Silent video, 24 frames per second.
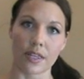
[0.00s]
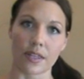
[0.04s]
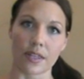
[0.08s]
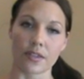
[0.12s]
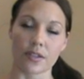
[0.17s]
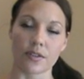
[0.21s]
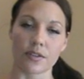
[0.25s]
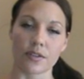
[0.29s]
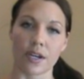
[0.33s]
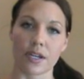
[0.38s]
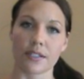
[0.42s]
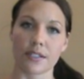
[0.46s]
that
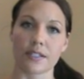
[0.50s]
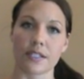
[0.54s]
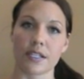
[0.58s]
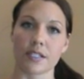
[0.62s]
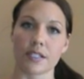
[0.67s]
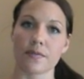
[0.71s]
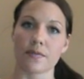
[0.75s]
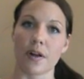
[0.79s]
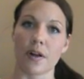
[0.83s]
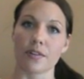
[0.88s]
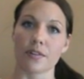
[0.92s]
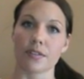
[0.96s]
the United
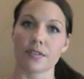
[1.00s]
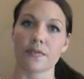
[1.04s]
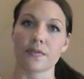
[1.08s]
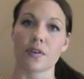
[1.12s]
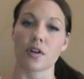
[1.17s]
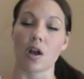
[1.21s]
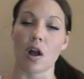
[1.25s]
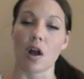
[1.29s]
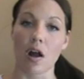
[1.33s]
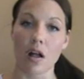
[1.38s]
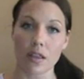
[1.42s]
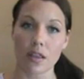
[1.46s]
States follows
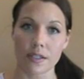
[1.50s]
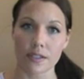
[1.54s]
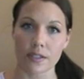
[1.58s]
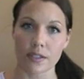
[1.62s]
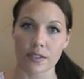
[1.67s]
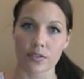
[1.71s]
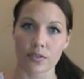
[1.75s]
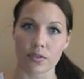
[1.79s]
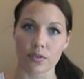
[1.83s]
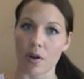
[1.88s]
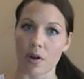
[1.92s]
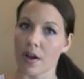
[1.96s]
for all
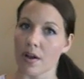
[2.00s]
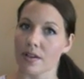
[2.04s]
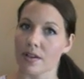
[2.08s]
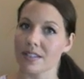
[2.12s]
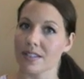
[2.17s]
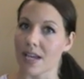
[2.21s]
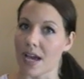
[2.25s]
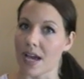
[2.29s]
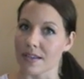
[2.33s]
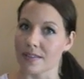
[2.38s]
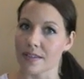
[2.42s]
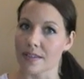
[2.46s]
essential
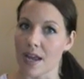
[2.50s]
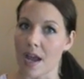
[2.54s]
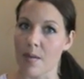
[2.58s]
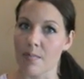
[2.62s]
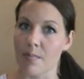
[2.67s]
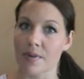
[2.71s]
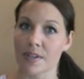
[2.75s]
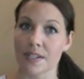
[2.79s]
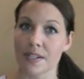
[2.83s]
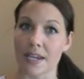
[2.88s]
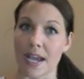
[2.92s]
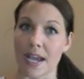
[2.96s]
oils. Hasn't happened